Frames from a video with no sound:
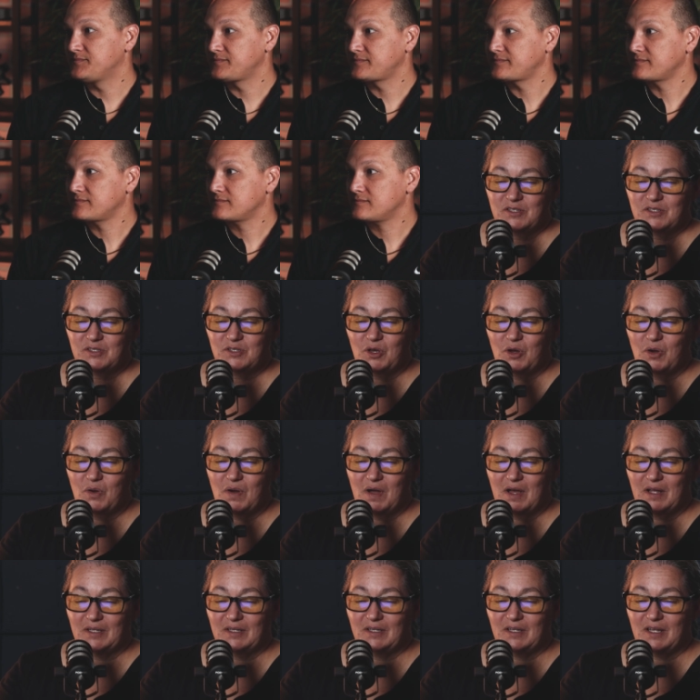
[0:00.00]
Yep. So
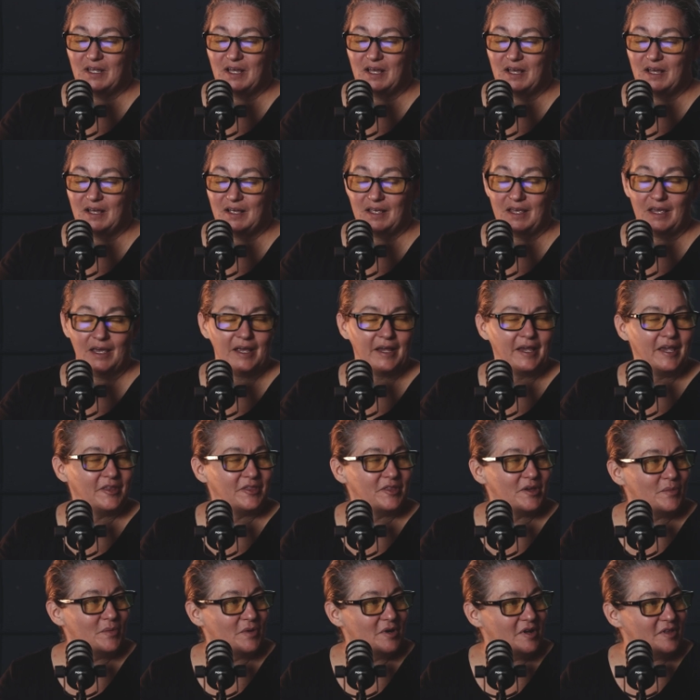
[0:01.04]
I get
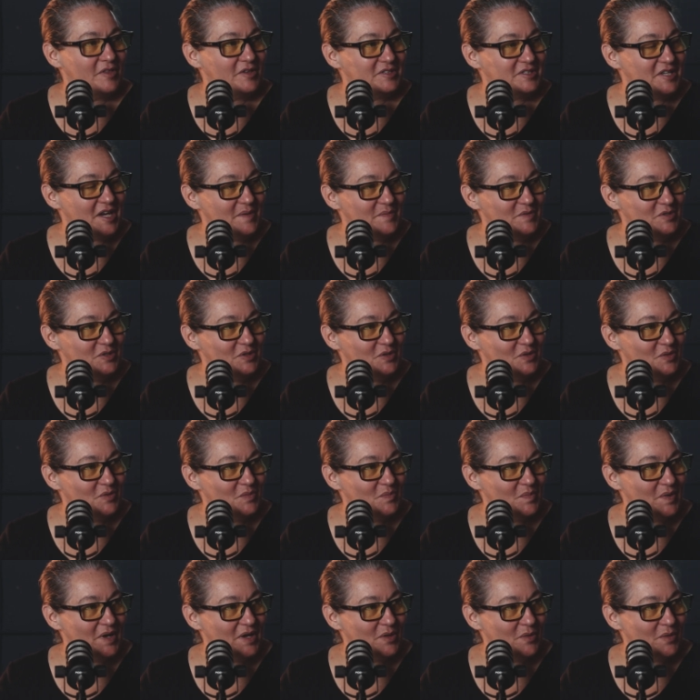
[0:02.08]
that one all the time too,
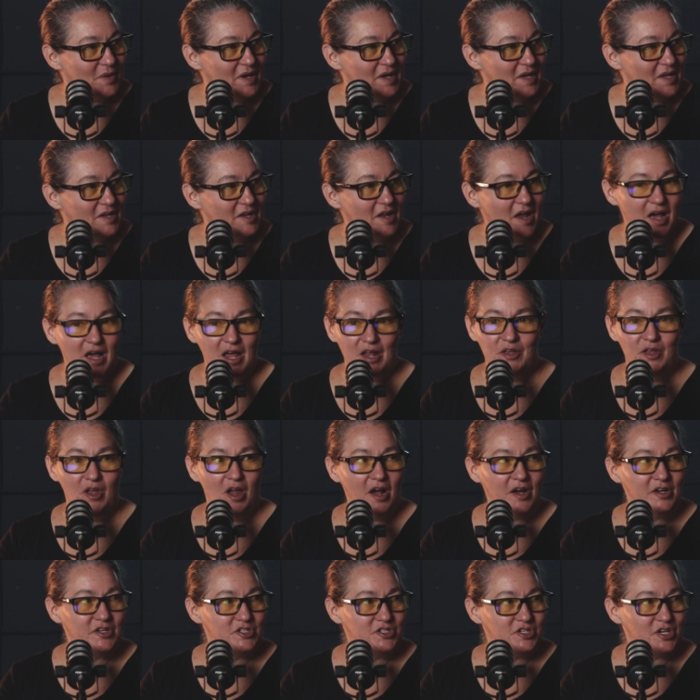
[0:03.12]
by the way.
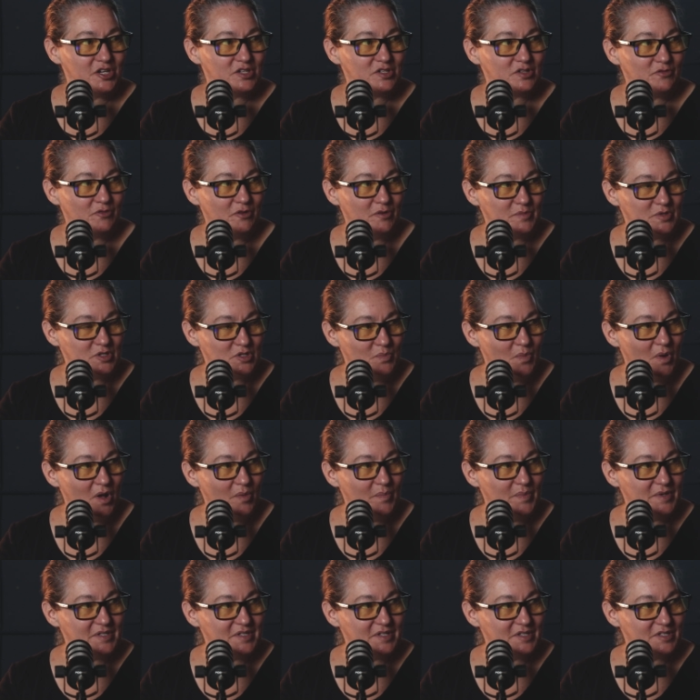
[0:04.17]
Not just from small
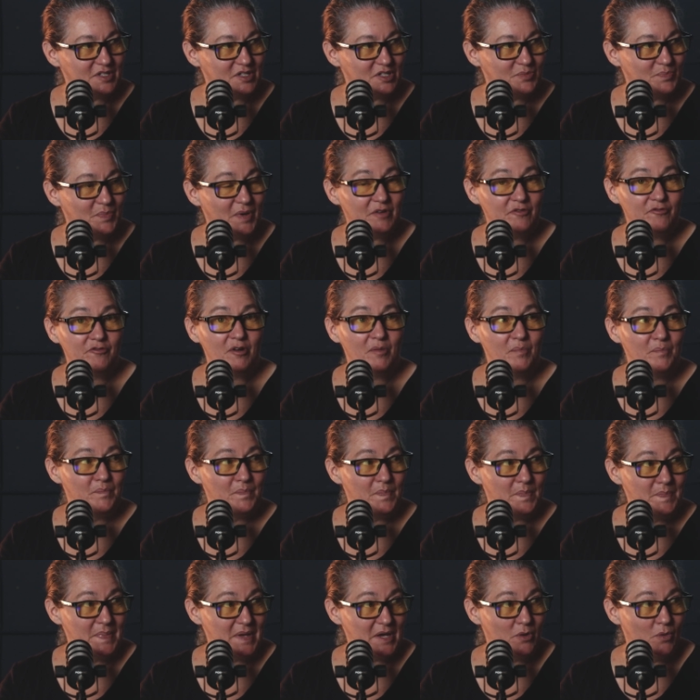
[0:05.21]
businesses, but from
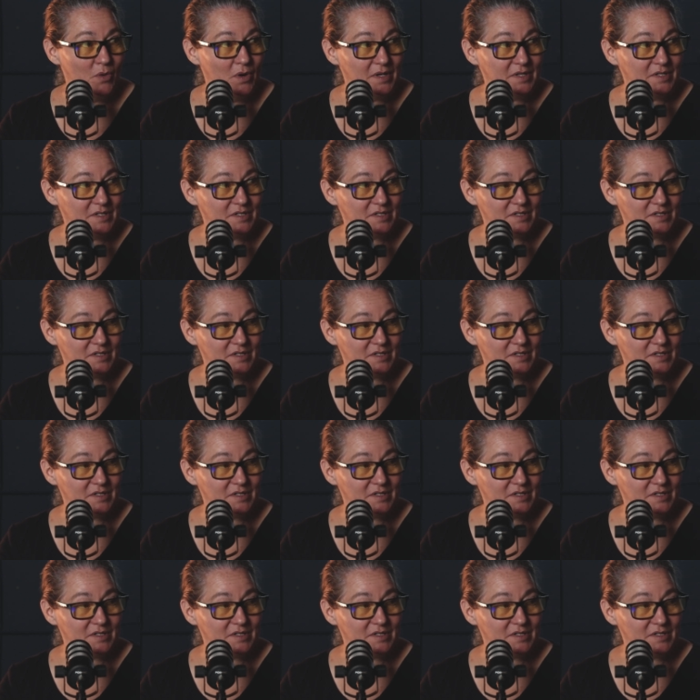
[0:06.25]
big ones.